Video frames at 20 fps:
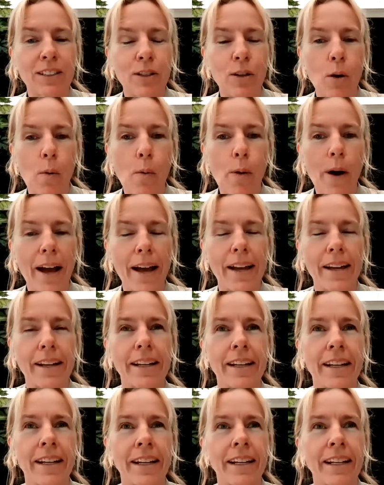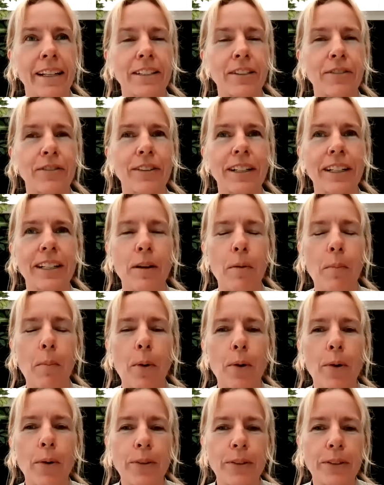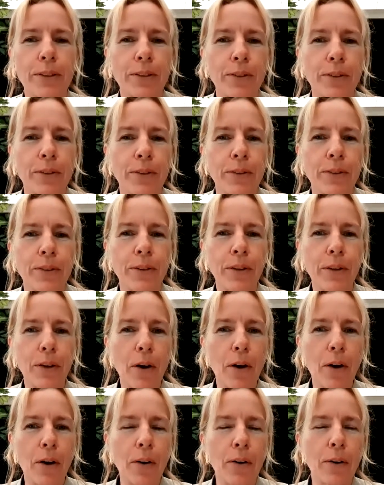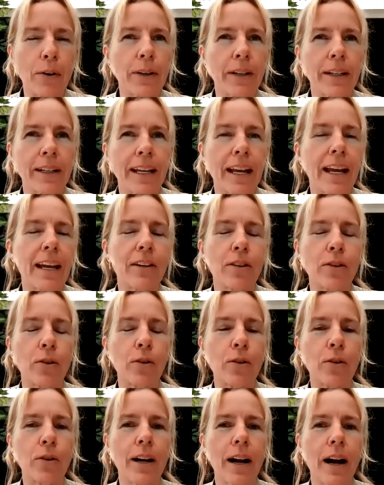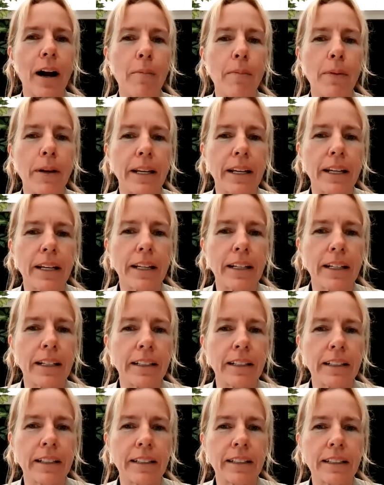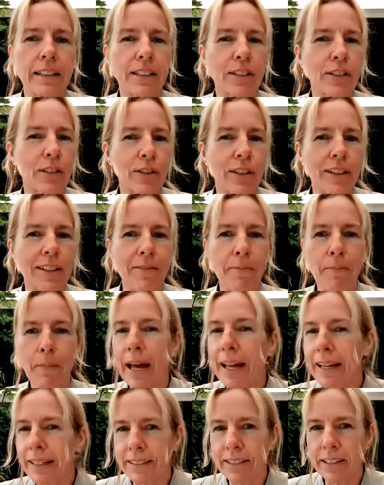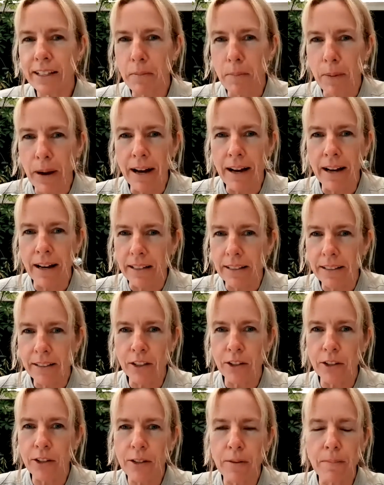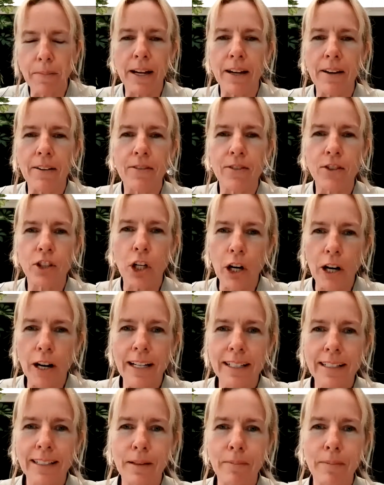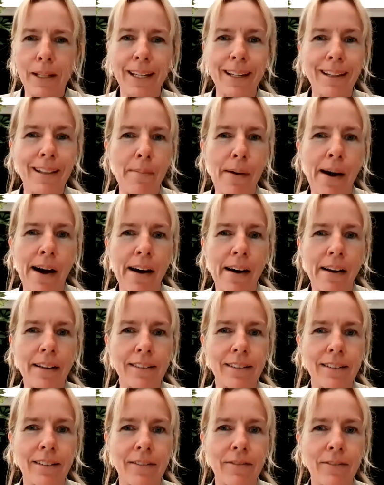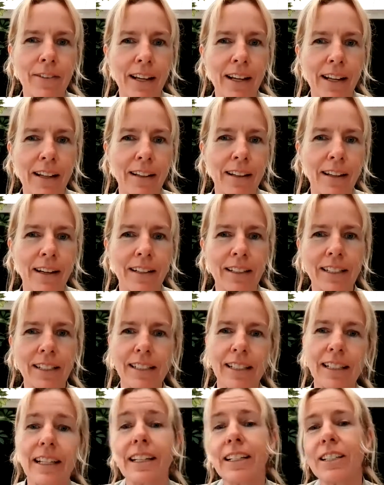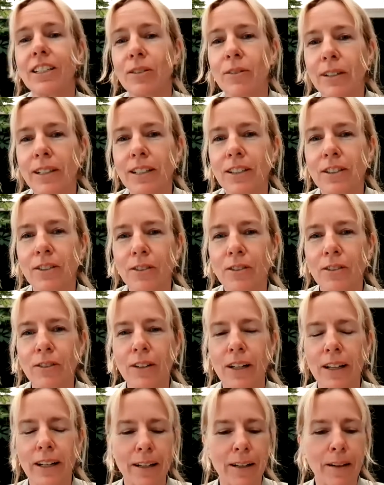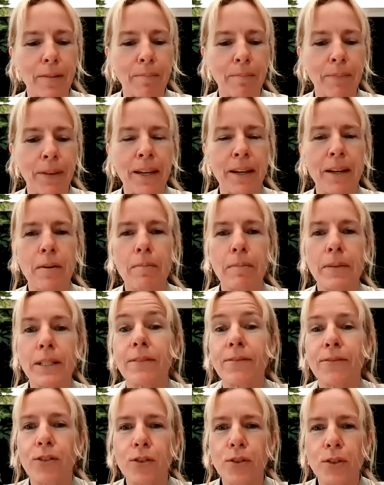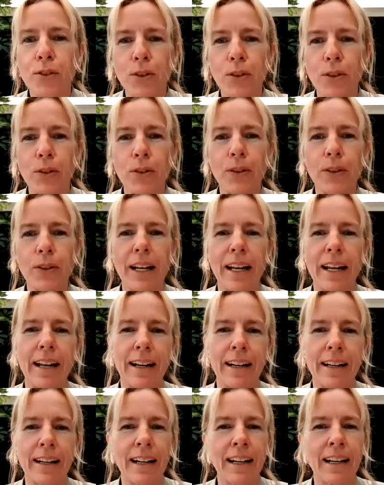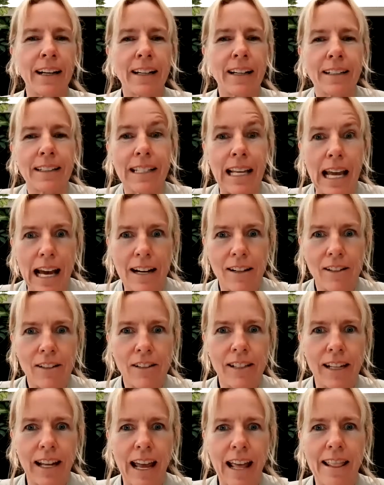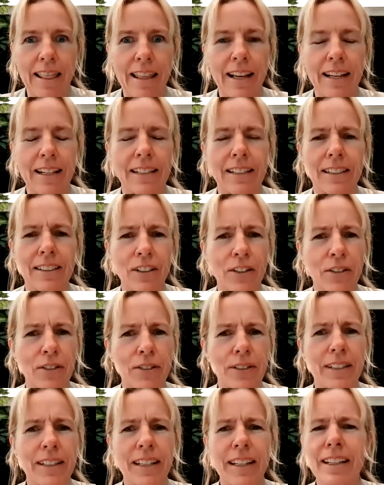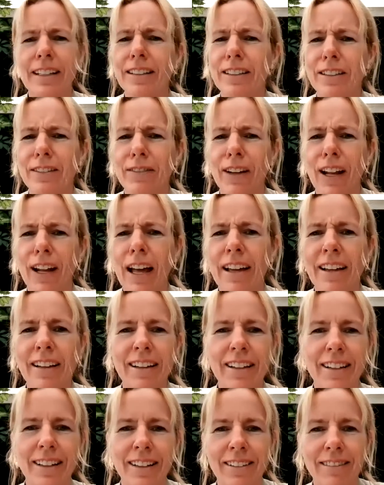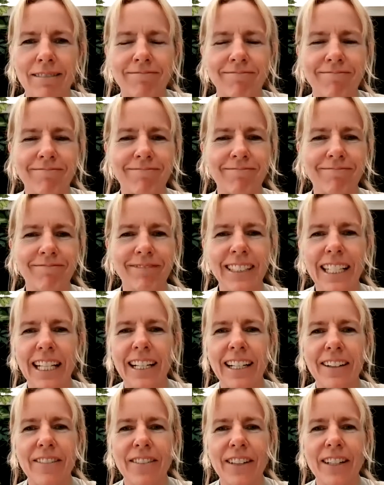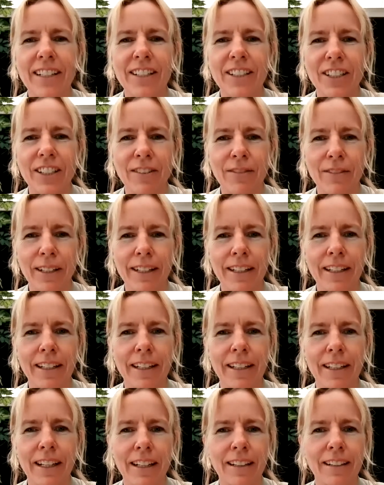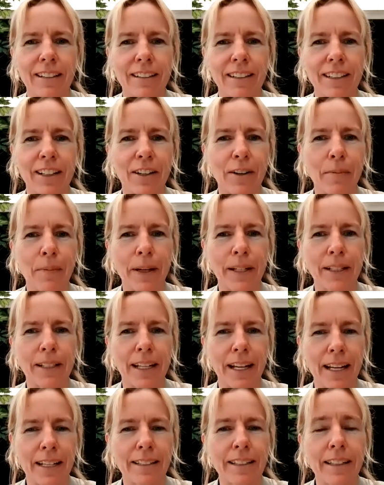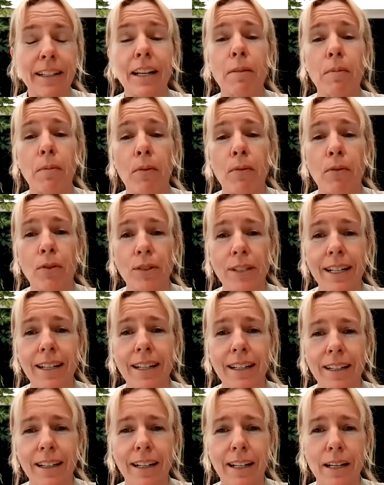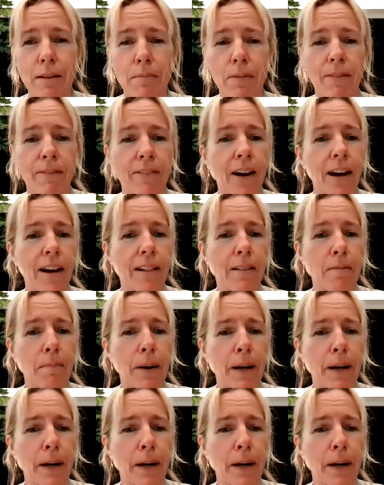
to awake. It's really important to not get caught up in destructive patterns of the past. So you may have tried something in the past and found that it just led you into um, misfortune and doubt, and that has sown seeds of like negative energy within that, you know, makes you hesitate before taking a leap of faith.